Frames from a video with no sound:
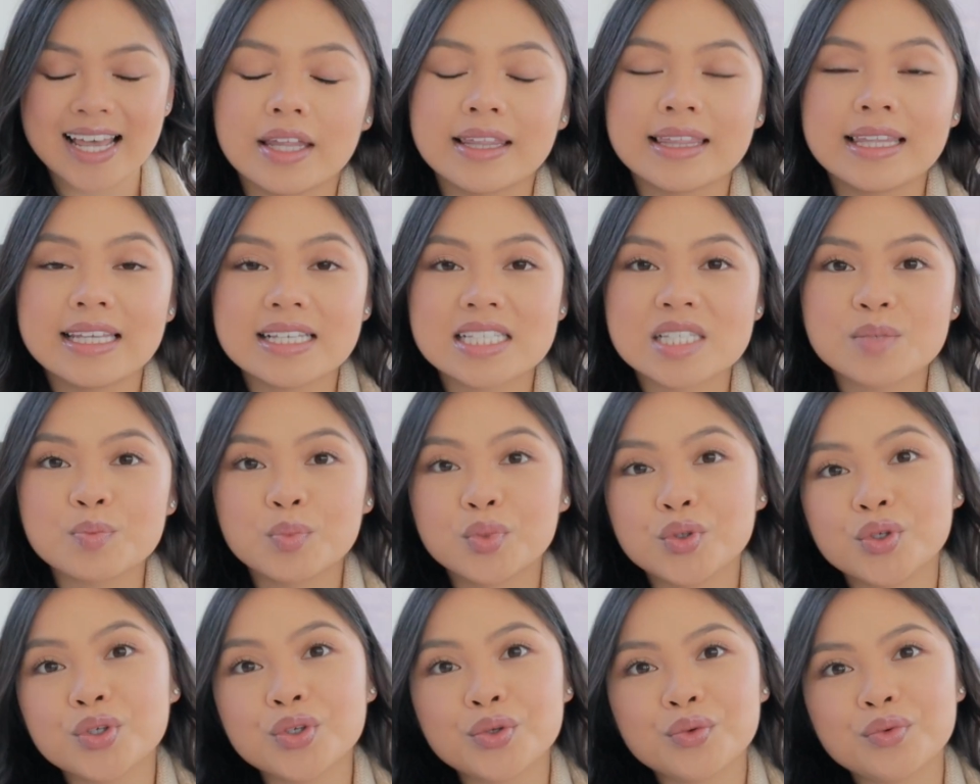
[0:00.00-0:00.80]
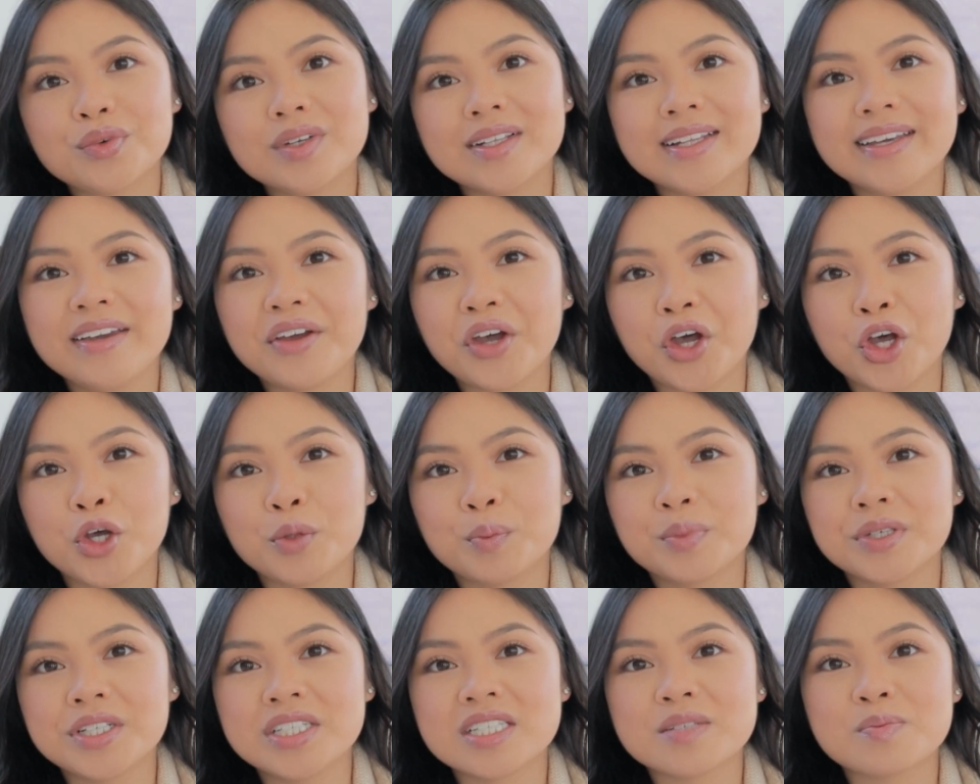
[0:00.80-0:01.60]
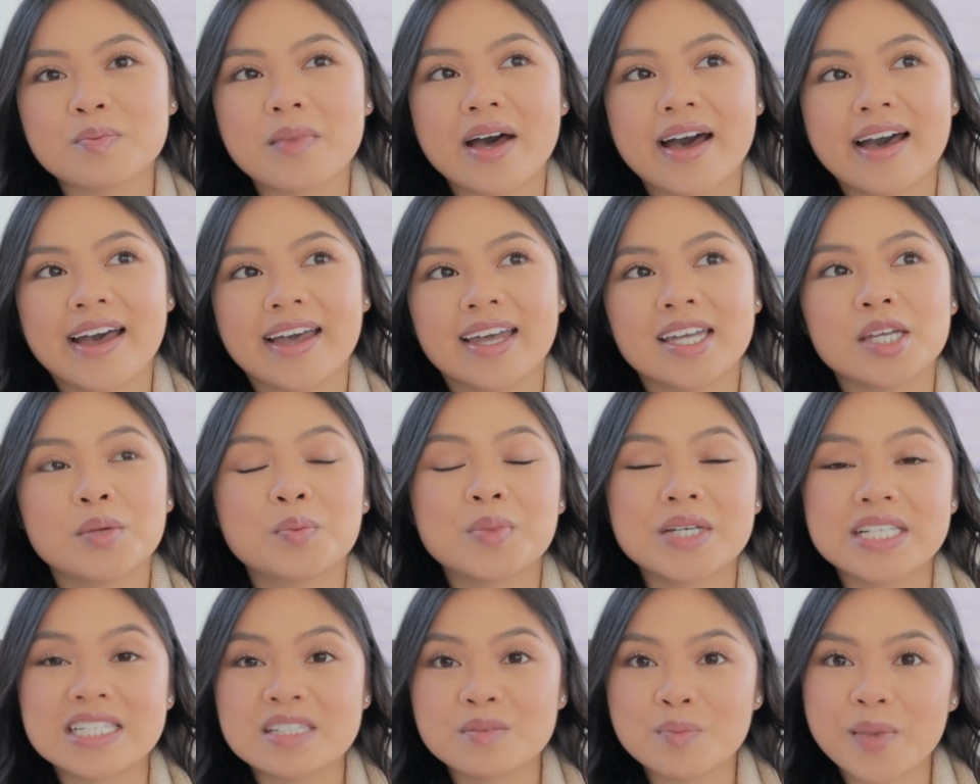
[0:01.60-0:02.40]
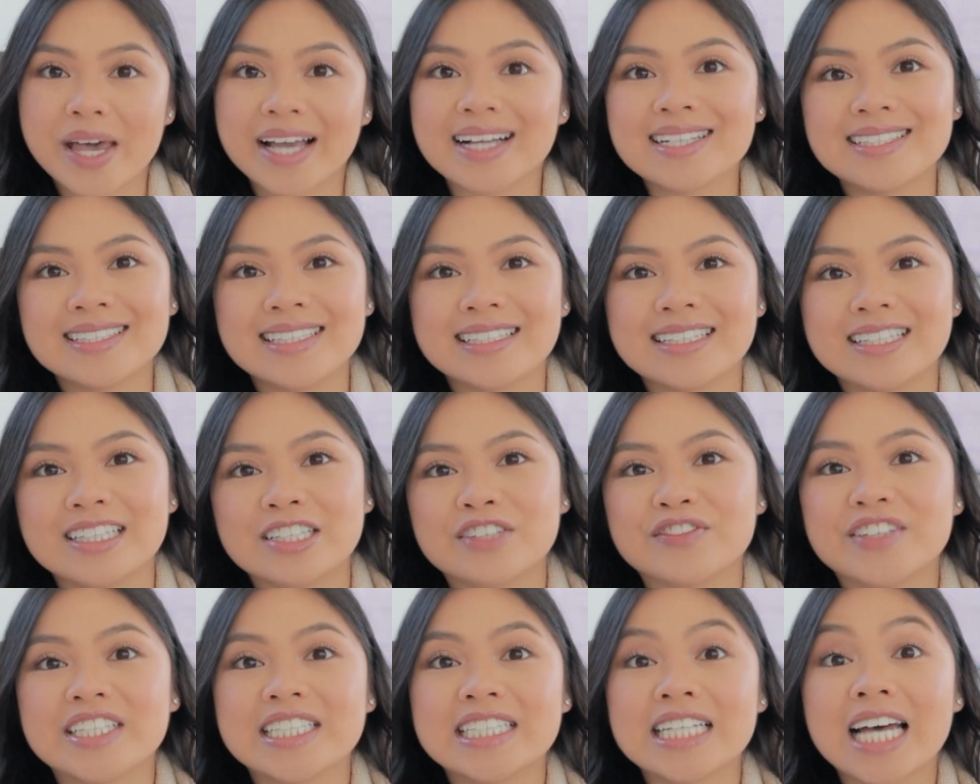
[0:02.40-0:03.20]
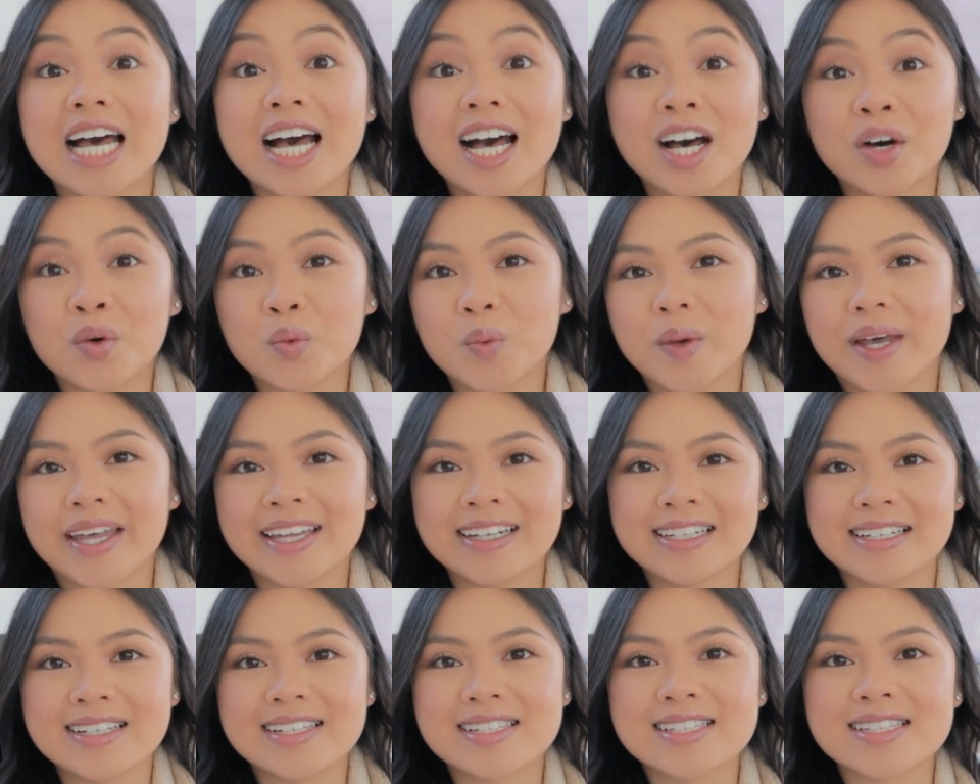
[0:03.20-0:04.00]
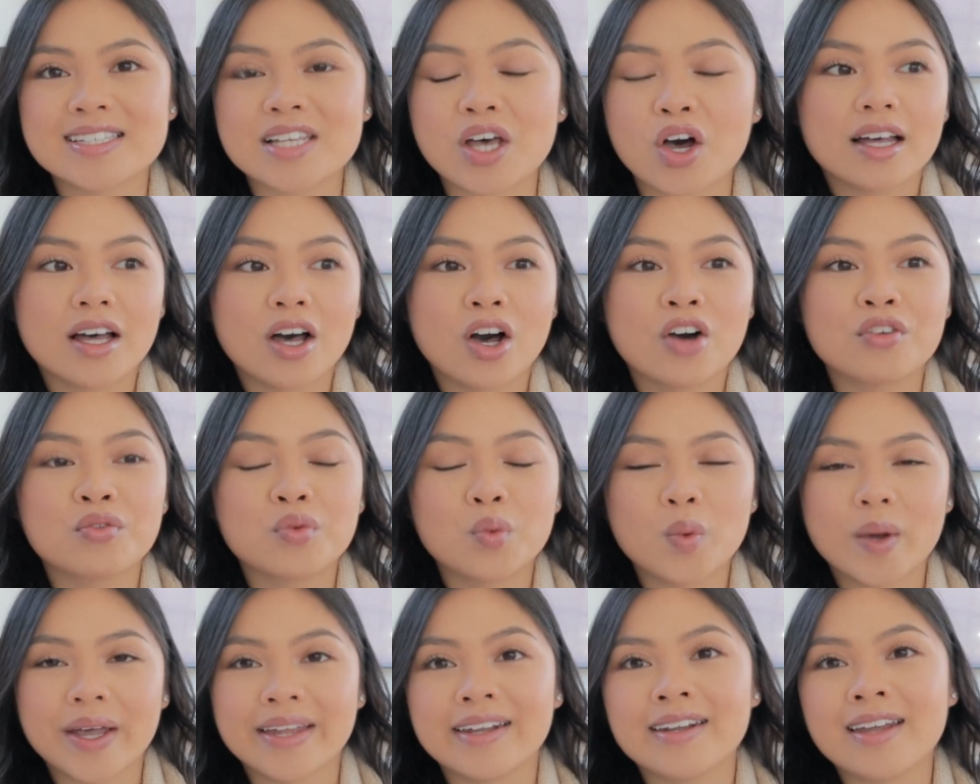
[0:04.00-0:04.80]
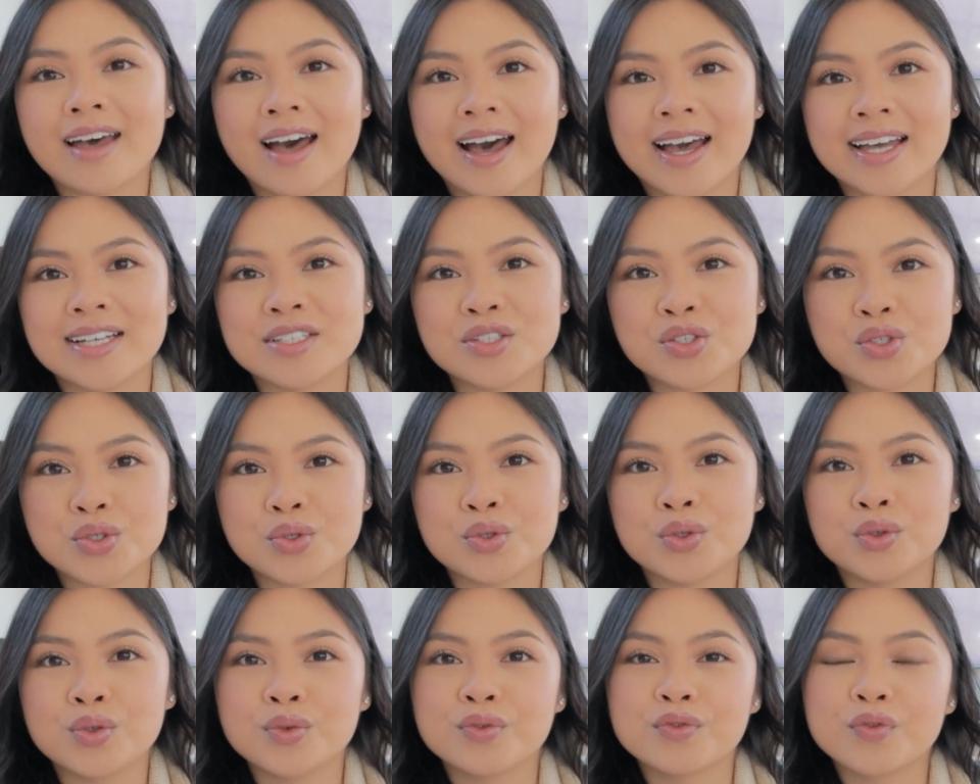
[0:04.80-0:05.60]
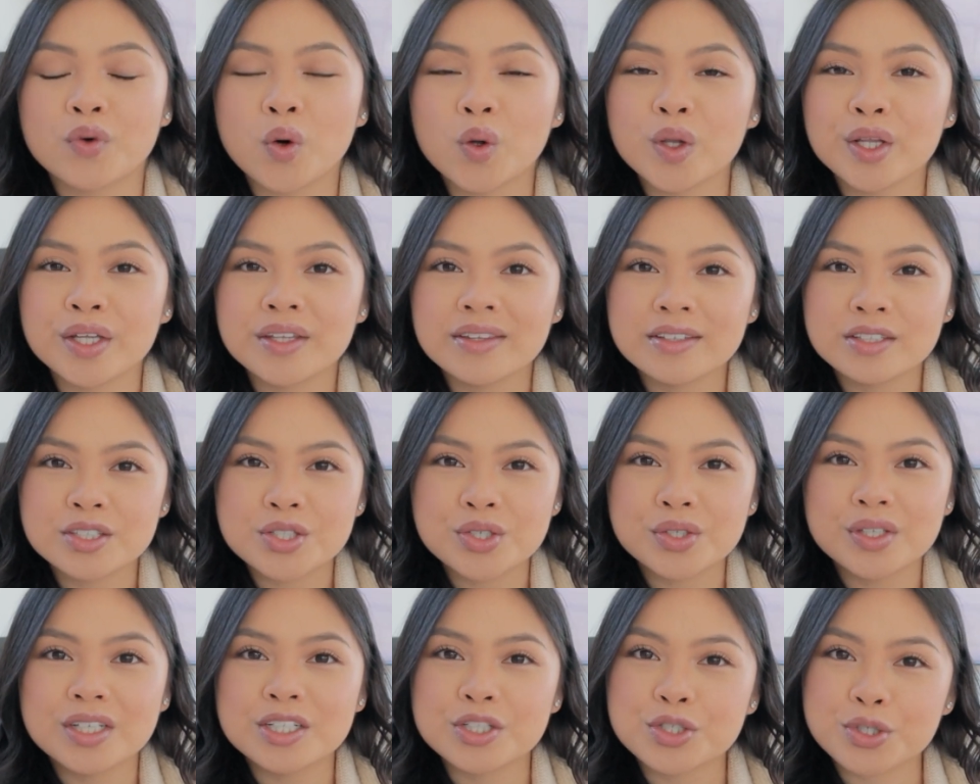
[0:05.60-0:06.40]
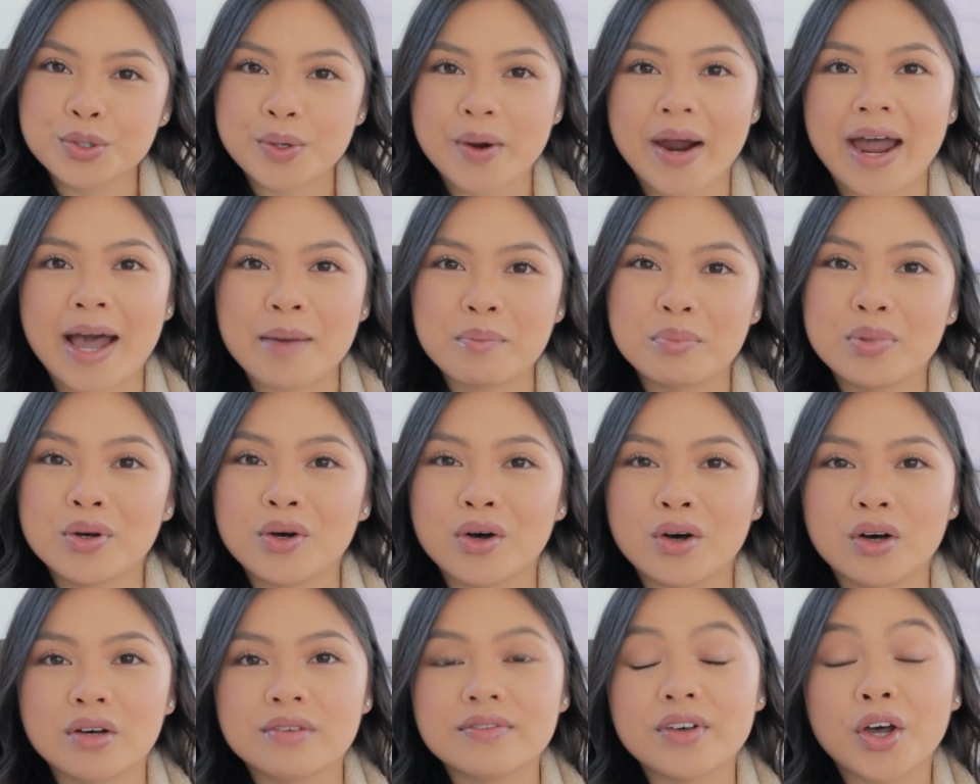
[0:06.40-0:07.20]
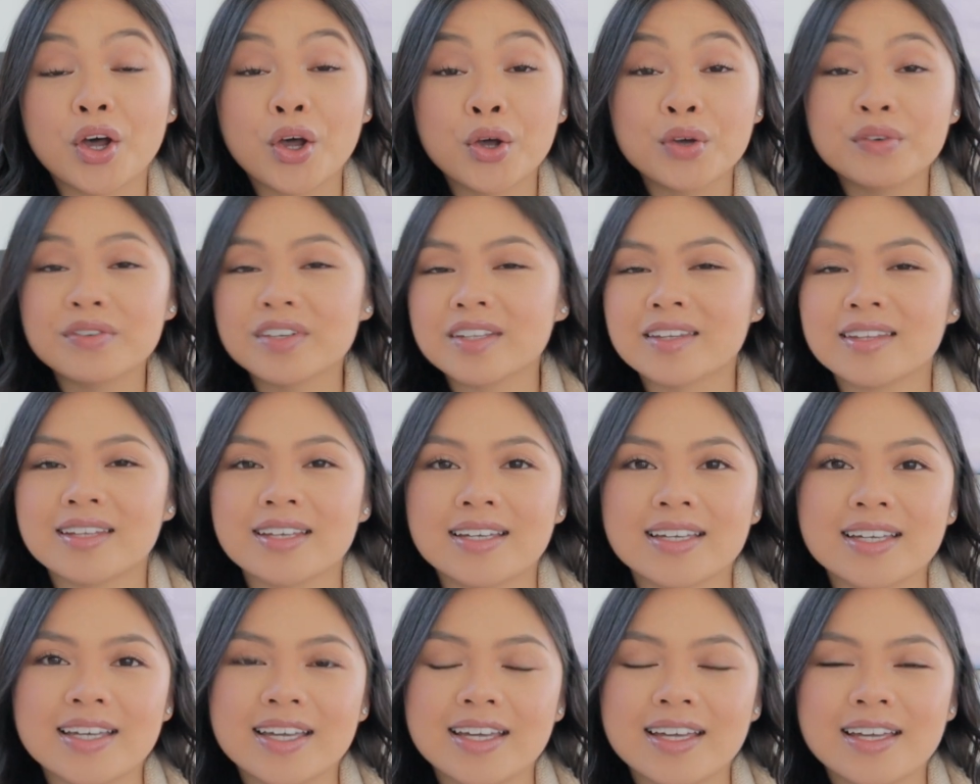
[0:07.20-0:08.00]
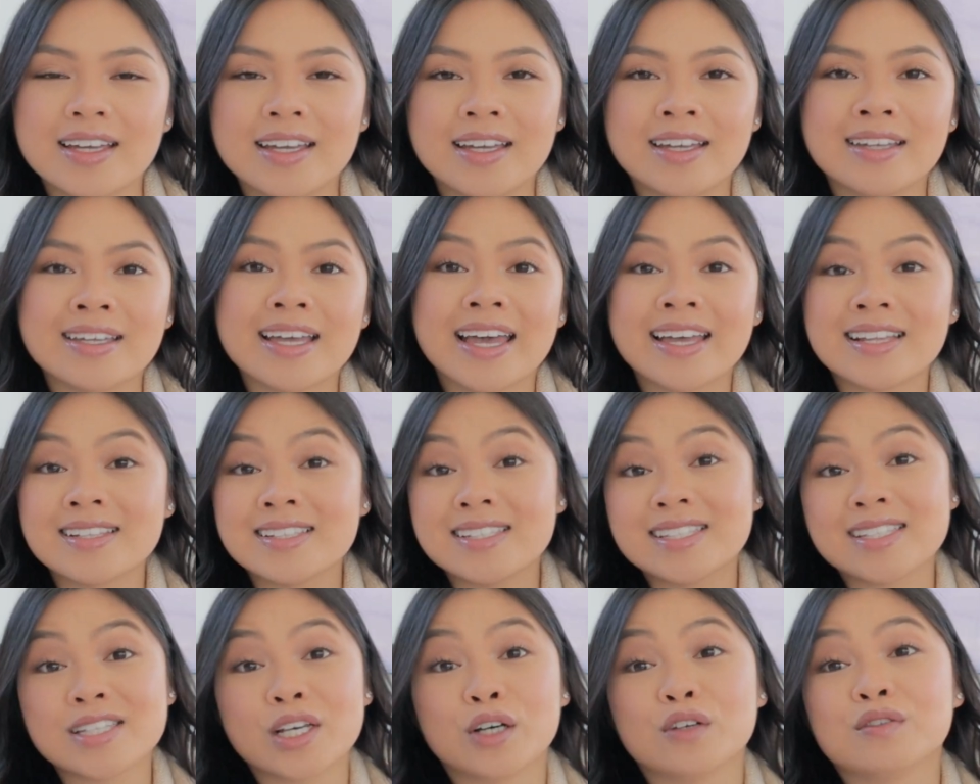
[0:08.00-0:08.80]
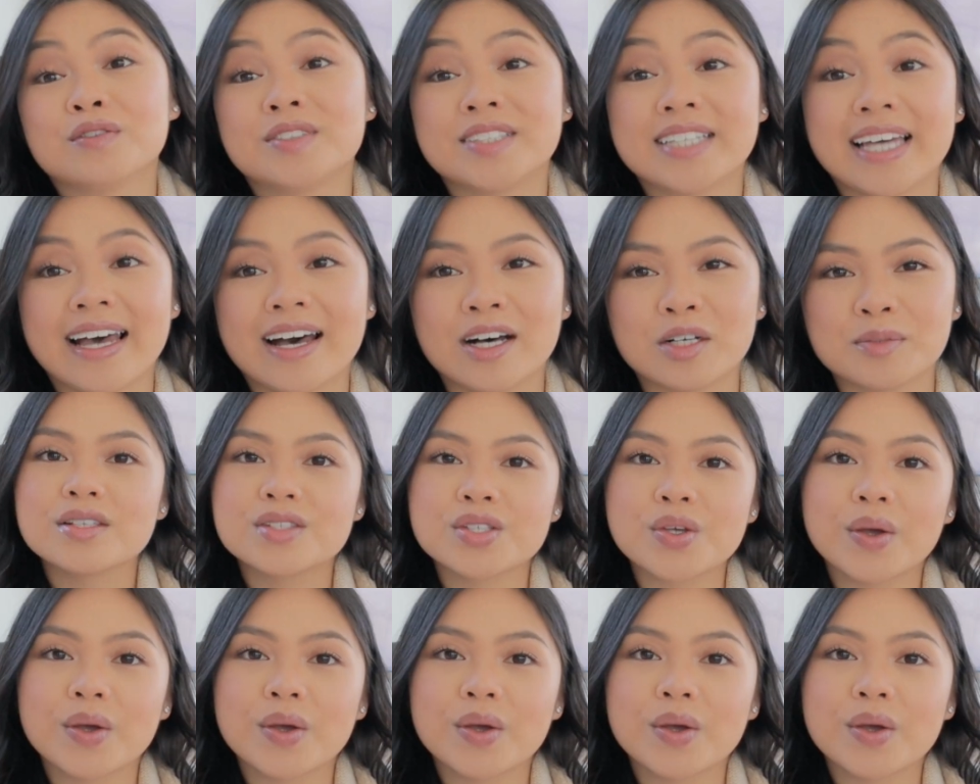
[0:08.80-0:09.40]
This book really opened my perspective and awareness of when I do fall into the trap of overthinking and self-doubt.